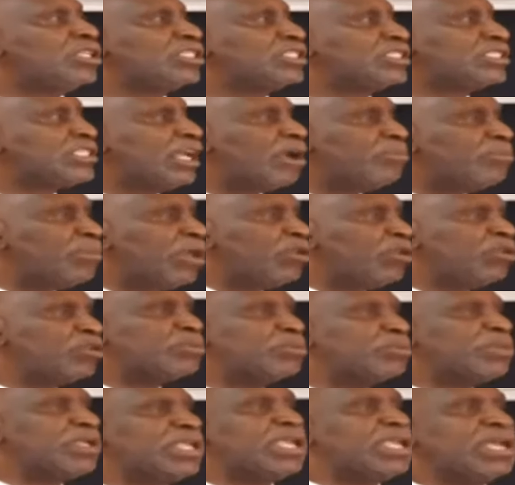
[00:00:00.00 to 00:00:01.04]
some may
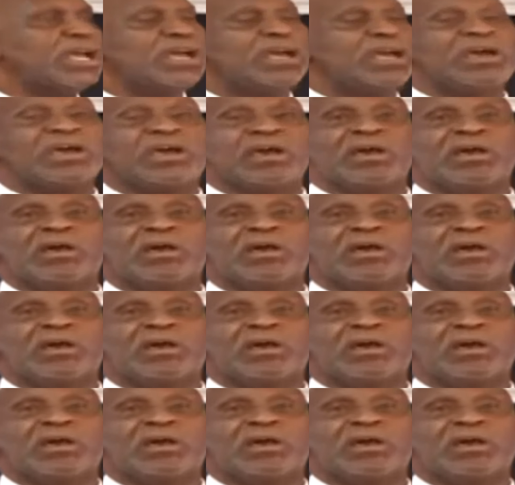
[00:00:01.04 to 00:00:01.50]
not be here,